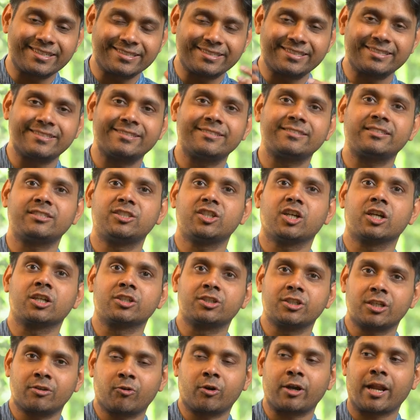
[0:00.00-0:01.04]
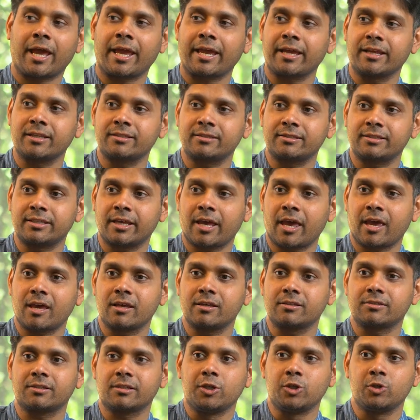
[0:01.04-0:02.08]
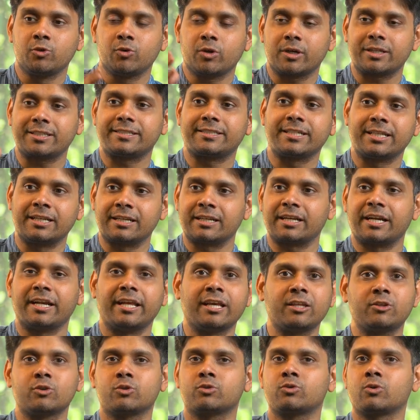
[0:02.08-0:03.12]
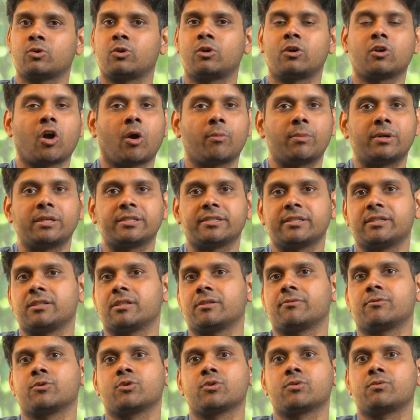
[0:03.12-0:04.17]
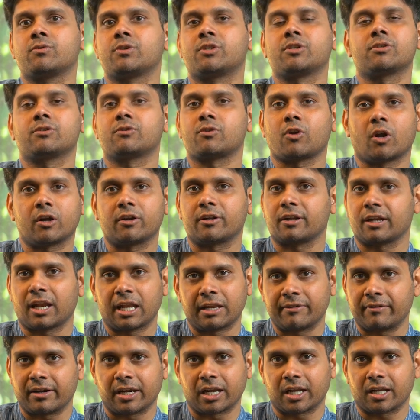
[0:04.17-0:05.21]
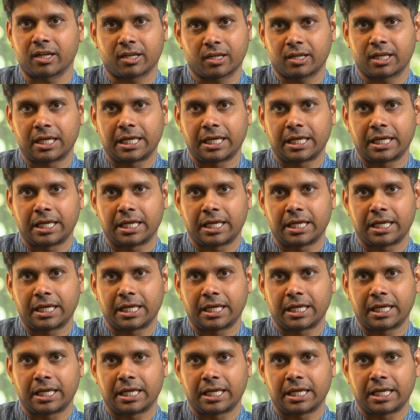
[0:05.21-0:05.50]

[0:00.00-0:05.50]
at this juncture, what I can say is you are still reading those old comments and reviews, which is not relevant.